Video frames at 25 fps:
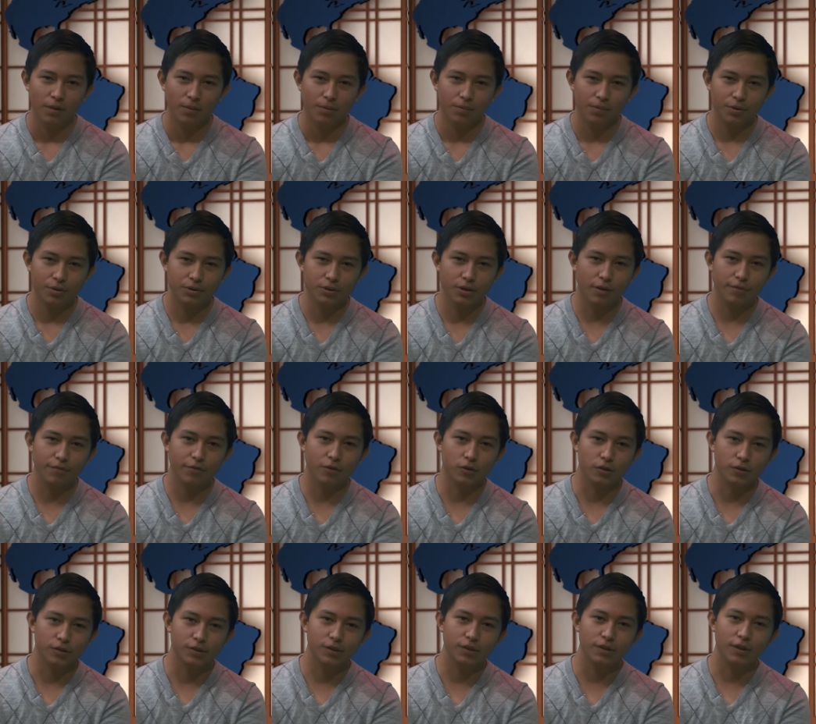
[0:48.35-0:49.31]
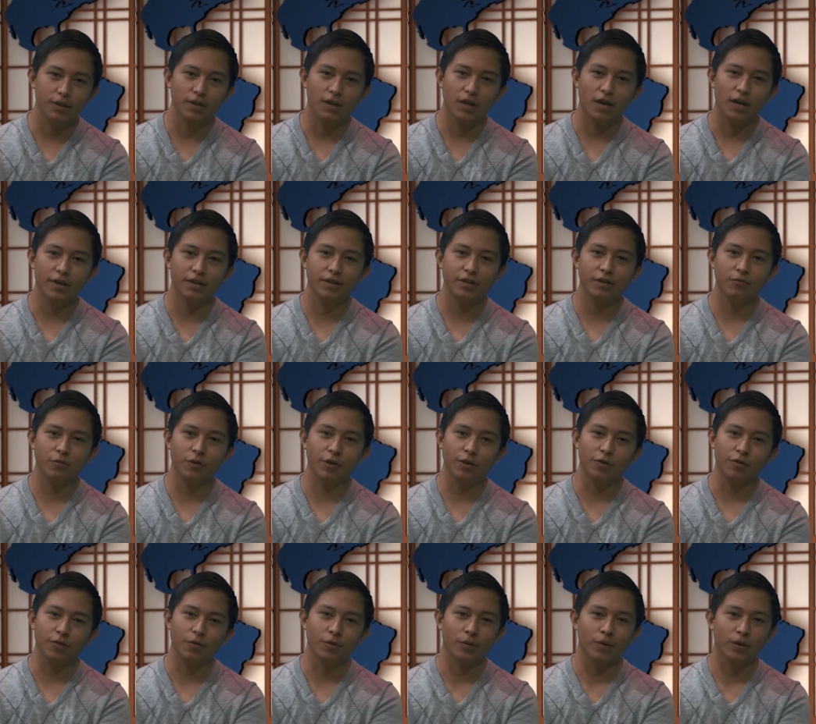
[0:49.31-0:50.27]
Please have your receipt and ID
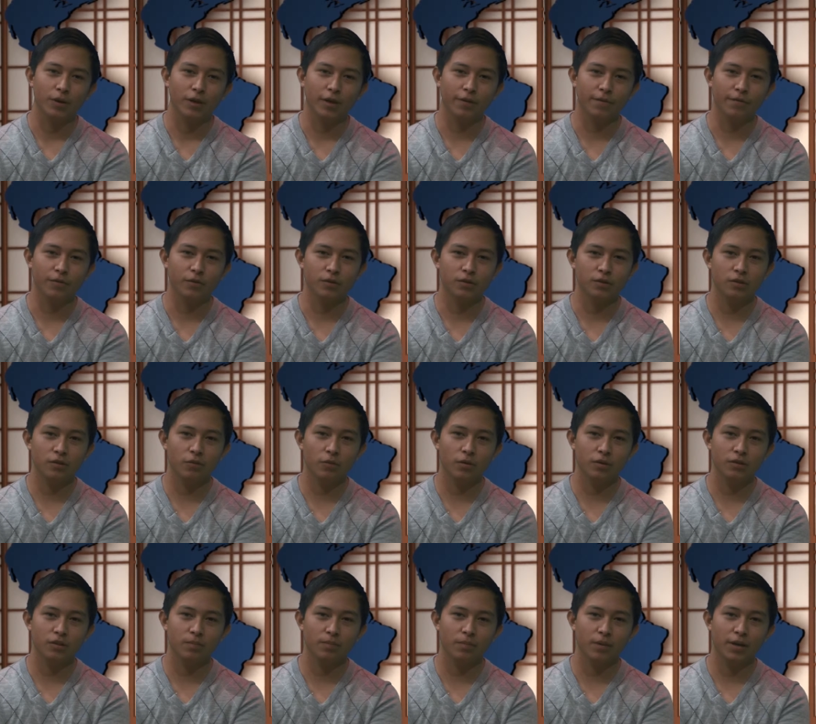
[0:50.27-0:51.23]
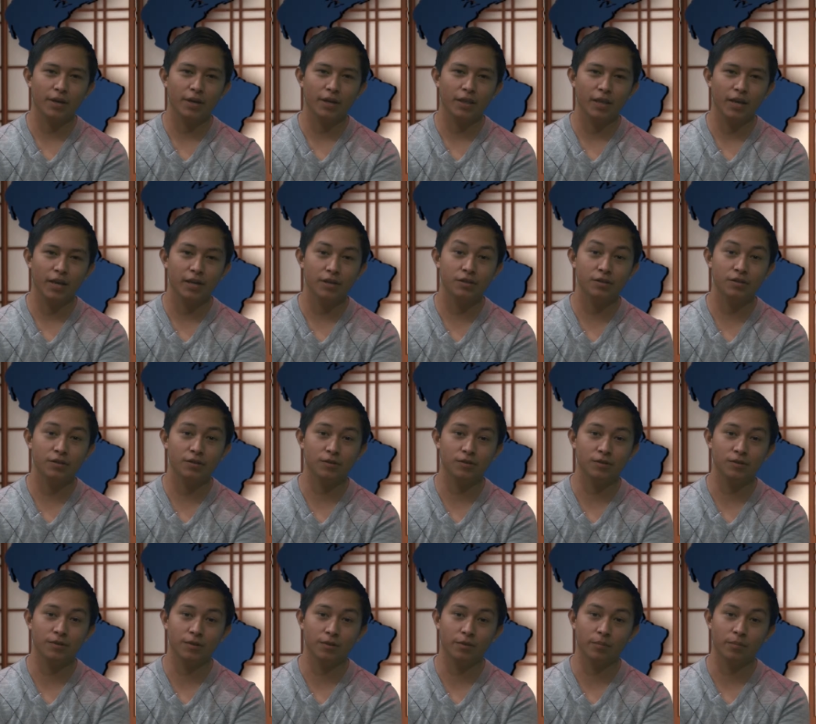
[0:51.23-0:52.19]
with you. If you still want to buy last
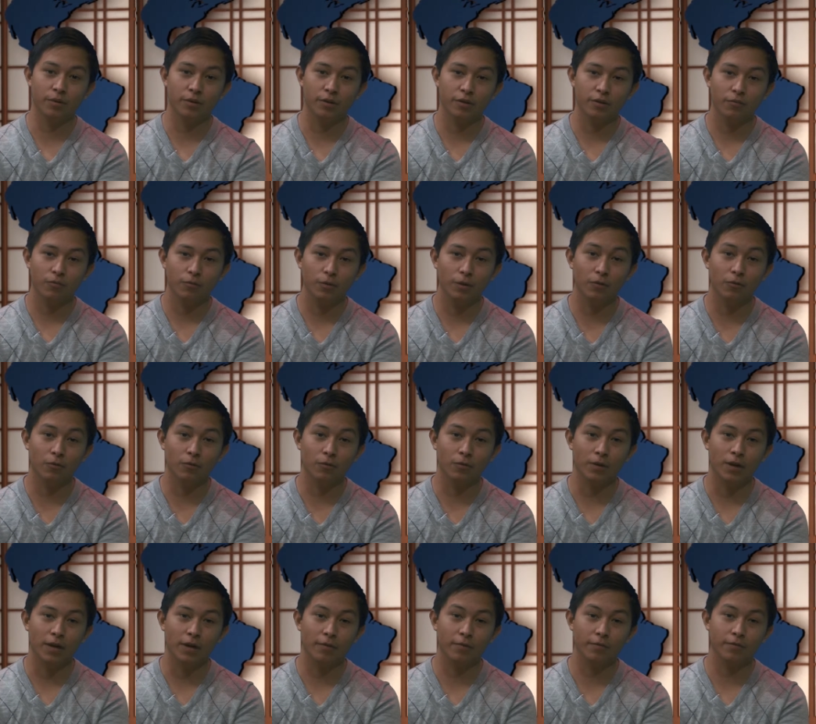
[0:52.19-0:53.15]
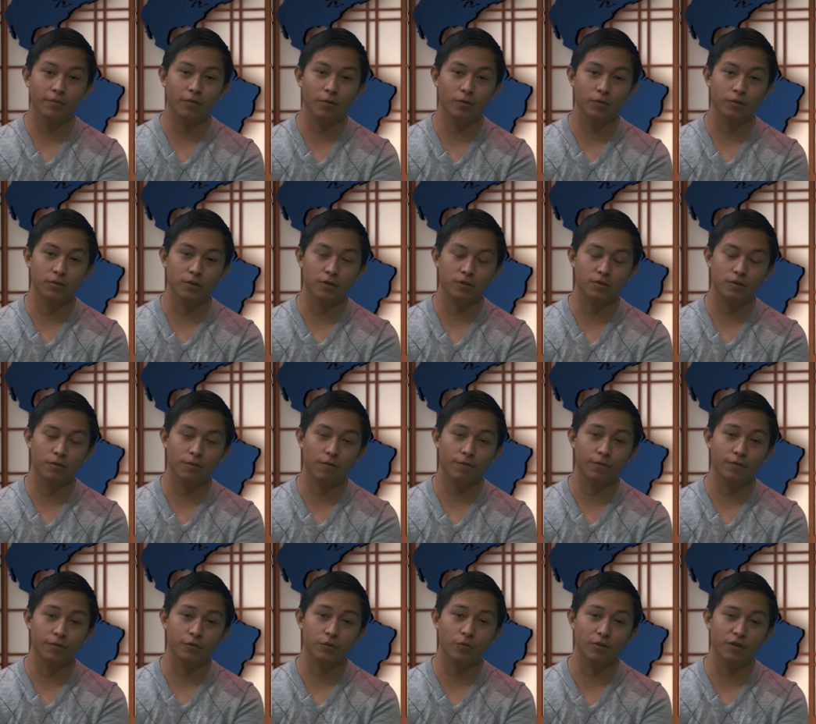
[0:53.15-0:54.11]
year's yearbook, we will have those on sale
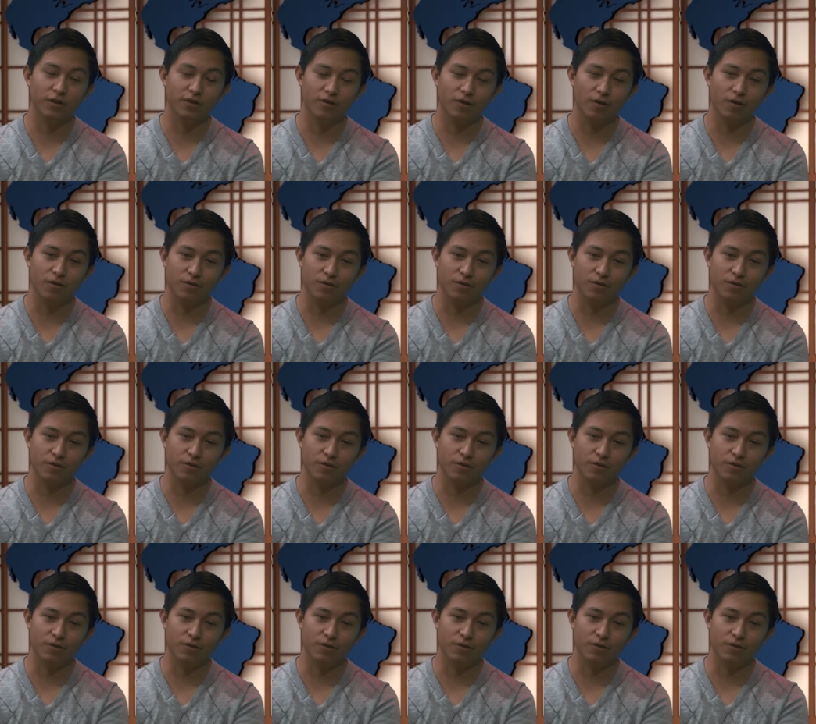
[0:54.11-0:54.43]
for $20.